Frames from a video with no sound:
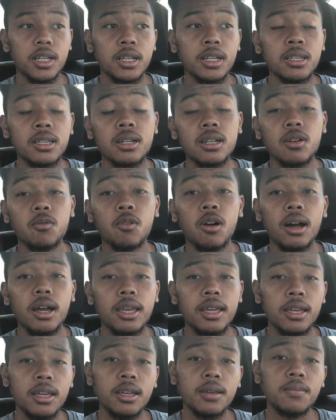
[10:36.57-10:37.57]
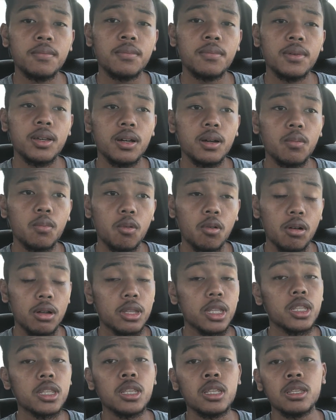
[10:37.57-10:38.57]
he's going to want him more
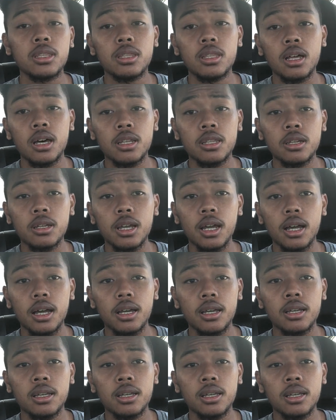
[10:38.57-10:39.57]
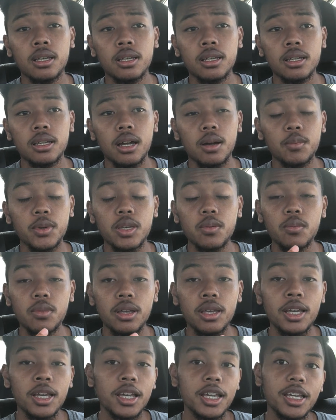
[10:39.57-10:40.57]
than the other guy. I mean,
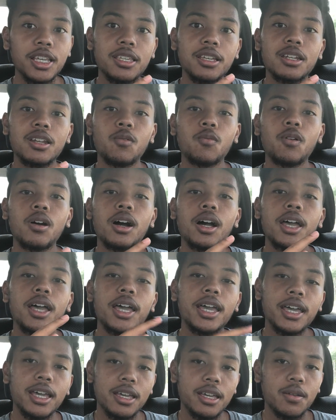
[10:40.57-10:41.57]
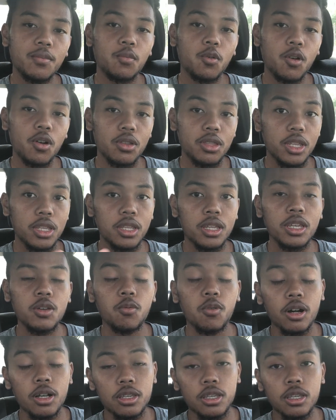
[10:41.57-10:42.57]
he's going to want him more than he
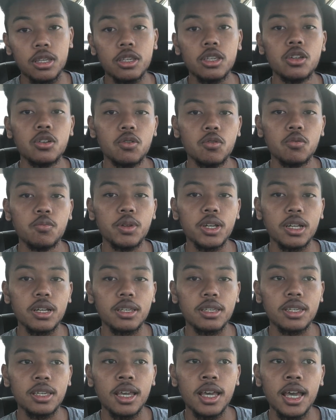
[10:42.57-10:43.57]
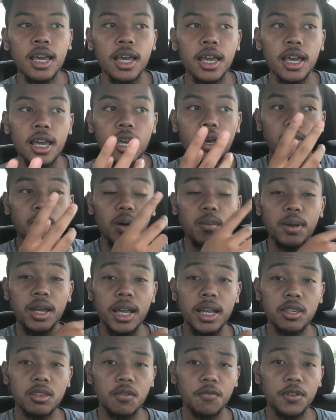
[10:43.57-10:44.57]
wants you. Because my
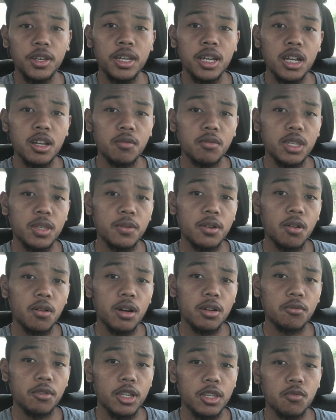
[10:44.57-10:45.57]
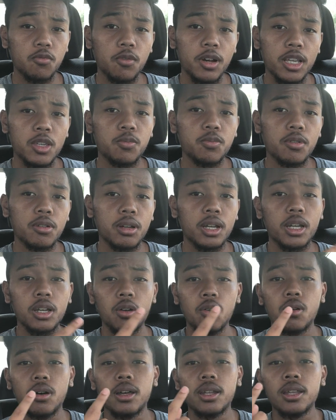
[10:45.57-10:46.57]
man's over here was going Russell Westbrook and
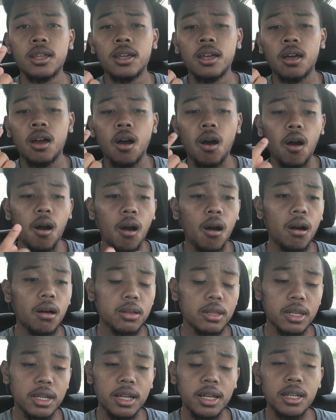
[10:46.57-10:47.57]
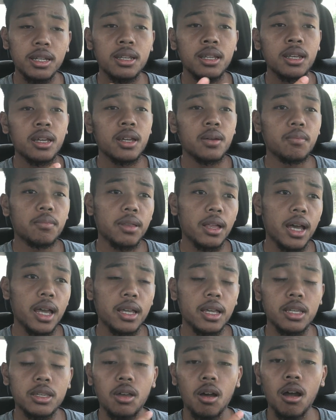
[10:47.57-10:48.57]
going all in,
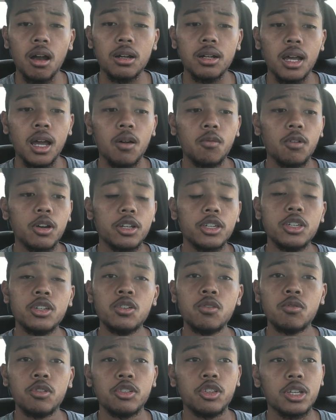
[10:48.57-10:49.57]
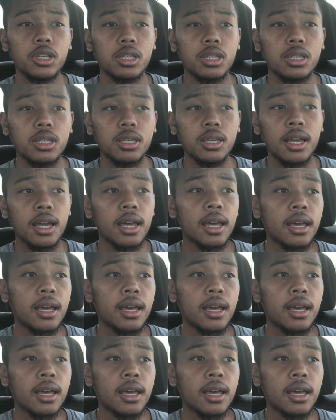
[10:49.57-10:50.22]
playing his heart out, while you were just